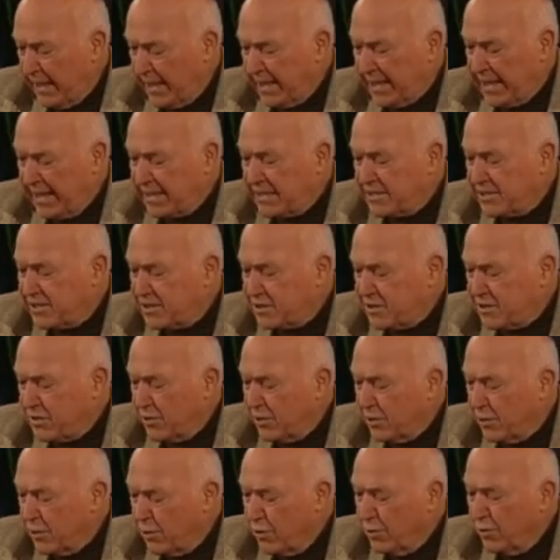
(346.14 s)
Against
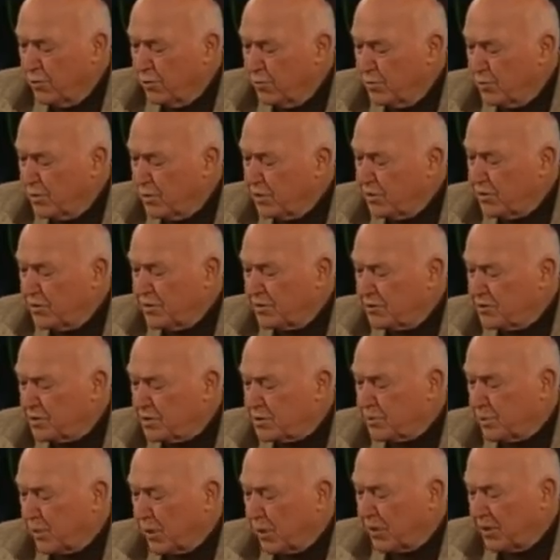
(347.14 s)
whom do you
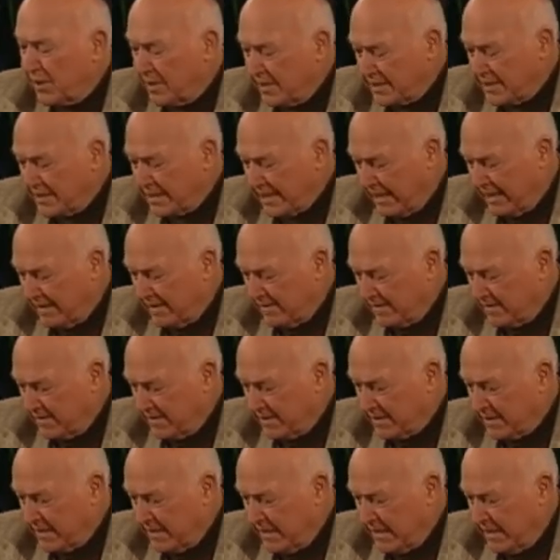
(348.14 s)
sport
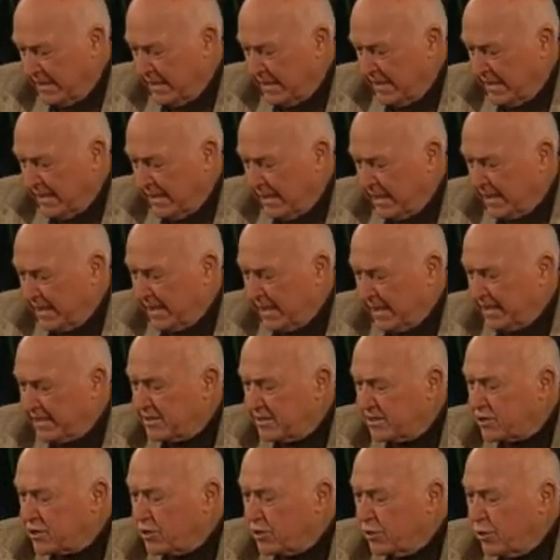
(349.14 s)
yourselves?
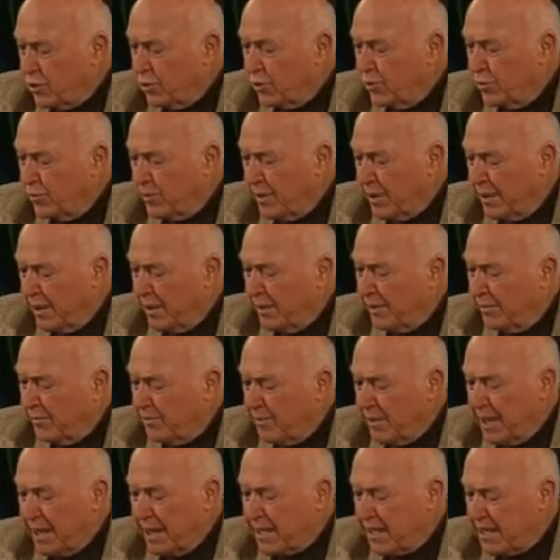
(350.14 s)
Against whom
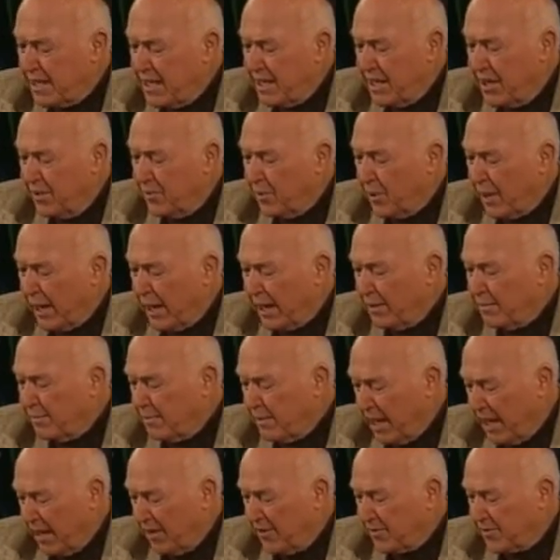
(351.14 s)
make ye a wide
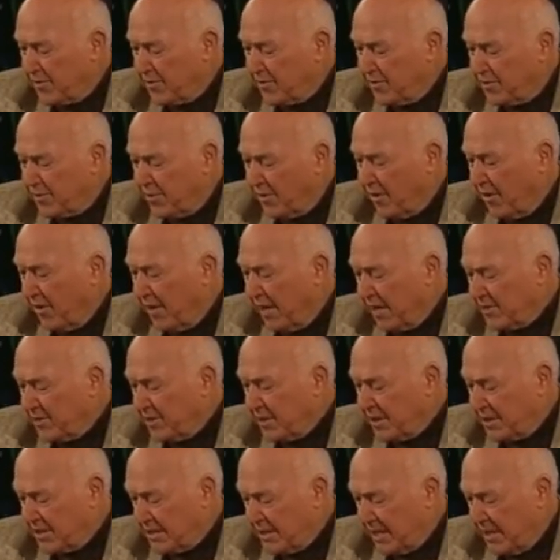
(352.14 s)
mouth and draw
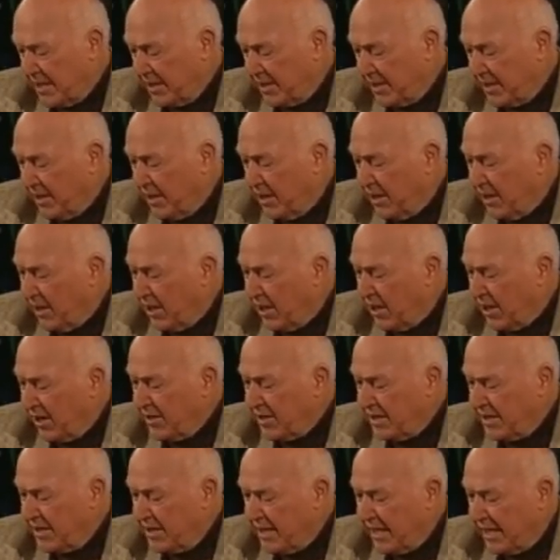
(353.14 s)
out the tongue?
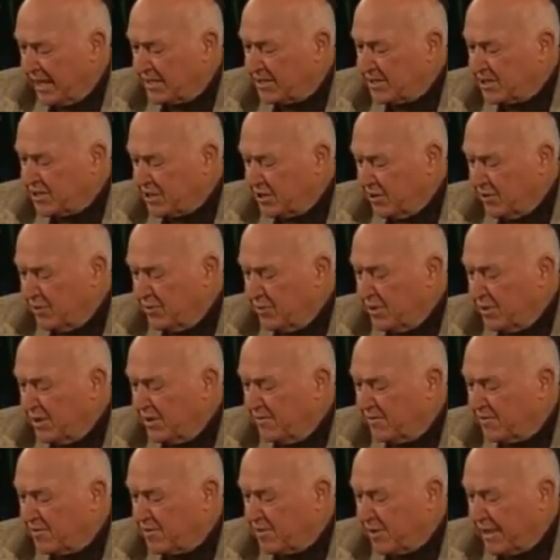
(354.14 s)
Are ye not
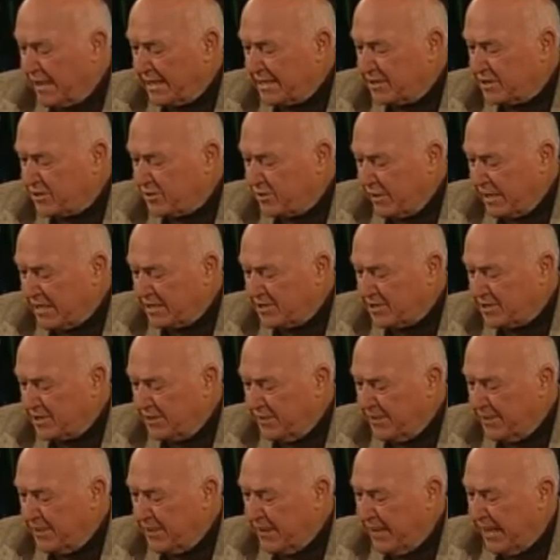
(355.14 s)
children of
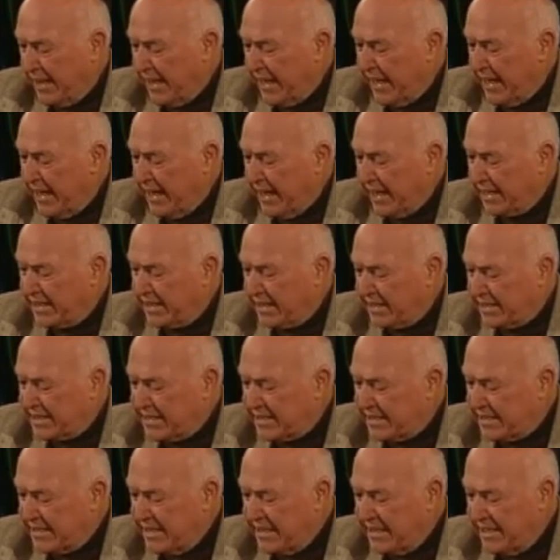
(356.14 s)
transgression and the
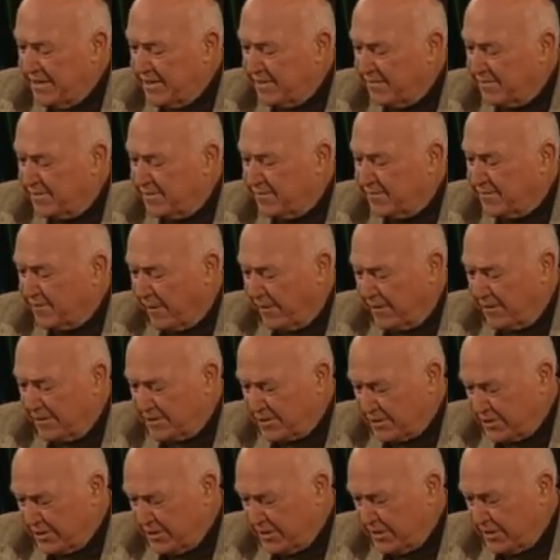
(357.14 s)
seed of
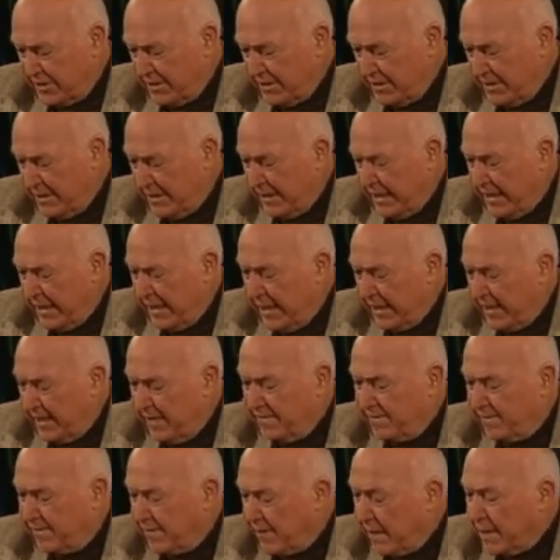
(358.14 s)
falsehood,
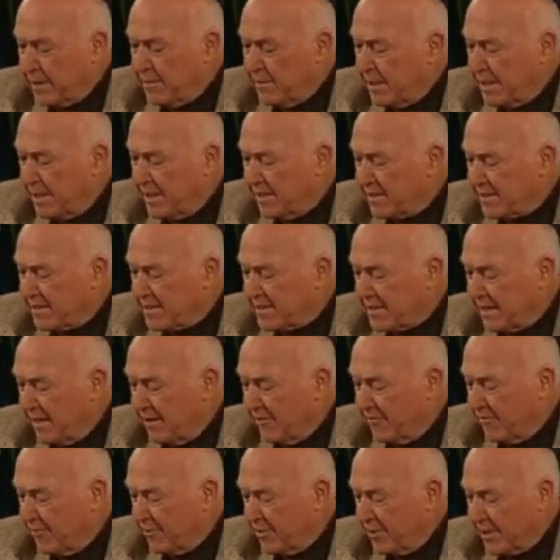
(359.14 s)
inflaming
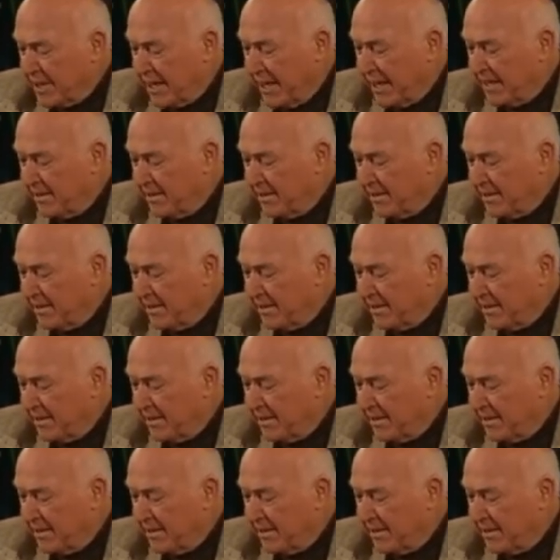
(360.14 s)
yourself with